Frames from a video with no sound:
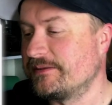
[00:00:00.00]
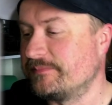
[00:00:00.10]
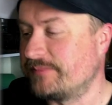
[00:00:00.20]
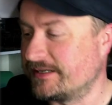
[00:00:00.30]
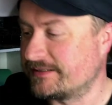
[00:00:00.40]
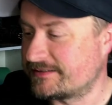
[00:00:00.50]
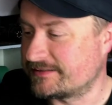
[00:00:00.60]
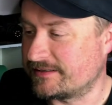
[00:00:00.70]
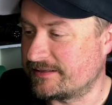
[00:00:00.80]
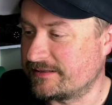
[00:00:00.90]
but
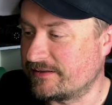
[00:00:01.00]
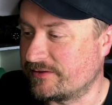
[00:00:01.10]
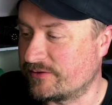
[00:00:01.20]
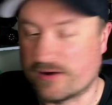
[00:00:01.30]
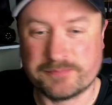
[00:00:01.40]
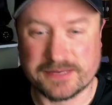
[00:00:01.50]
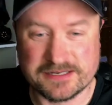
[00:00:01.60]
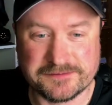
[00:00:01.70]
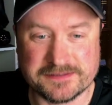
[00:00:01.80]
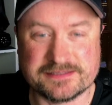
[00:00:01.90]
there are
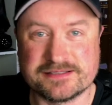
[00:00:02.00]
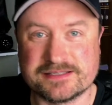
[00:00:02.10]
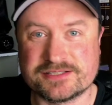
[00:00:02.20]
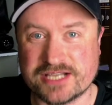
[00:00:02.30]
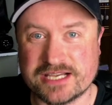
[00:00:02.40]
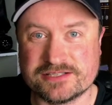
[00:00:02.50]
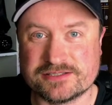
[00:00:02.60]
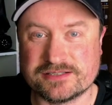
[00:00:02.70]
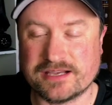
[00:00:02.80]
benefits to this change,